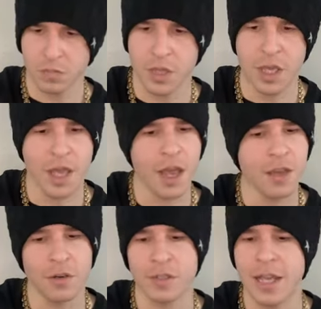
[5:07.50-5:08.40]
Yeah,
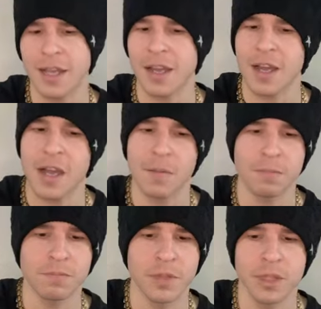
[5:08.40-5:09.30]
you're like,
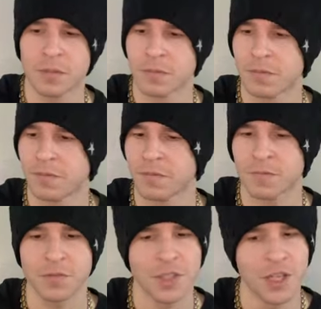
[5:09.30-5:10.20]

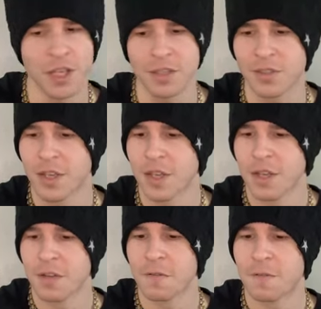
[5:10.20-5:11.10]

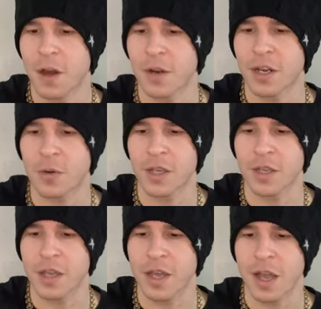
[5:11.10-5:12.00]
very quickly,
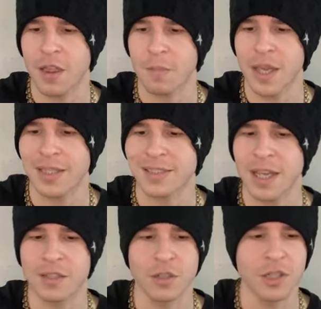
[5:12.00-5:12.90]
yeah, it makes
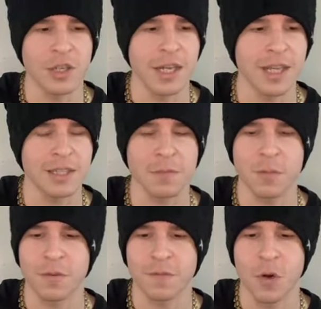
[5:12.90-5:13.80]
sense. You're just trying to get something
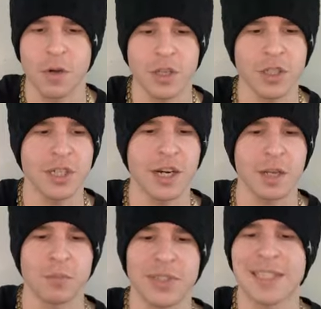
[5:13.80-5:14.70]
to move forward. You're just trying to
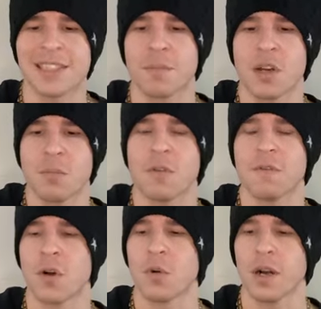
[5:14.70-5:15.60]
complete something to move
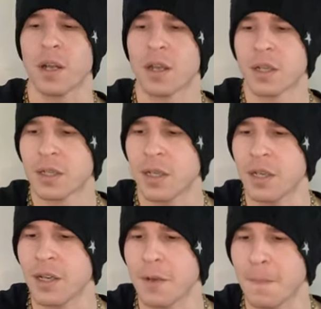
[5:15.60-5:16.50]
forward.
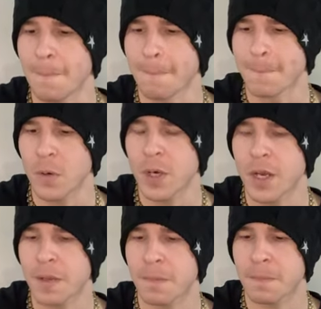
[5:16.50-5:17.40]

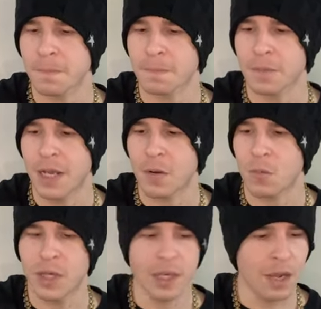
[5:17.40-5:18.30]
Okay, but at
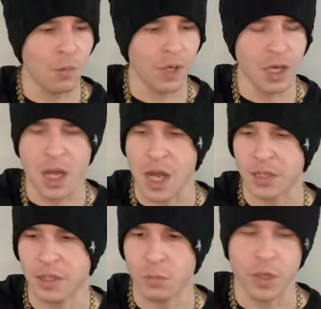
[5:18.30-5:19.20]
what
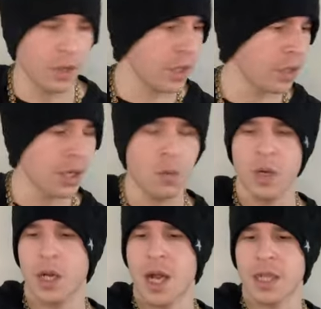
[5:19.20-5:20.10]
cost, I'm wondering? At
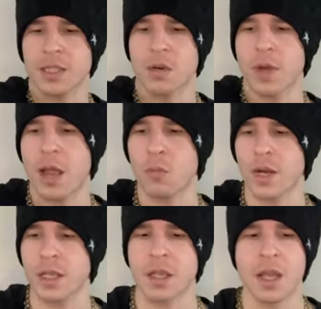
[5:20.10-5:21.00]
what cost? And at
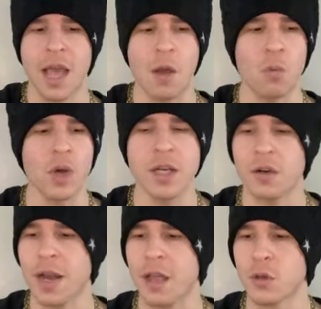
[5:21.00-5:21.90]
what
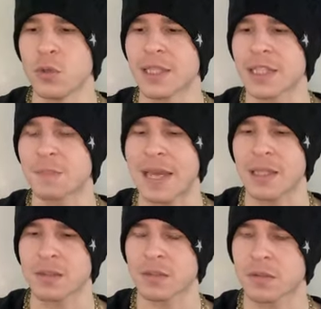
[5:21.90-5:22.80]
or at whose
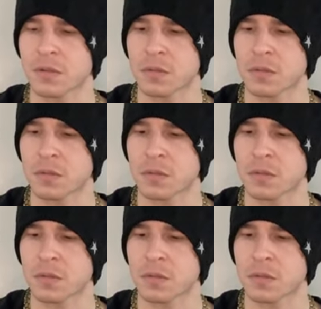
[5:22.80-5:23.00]
expense?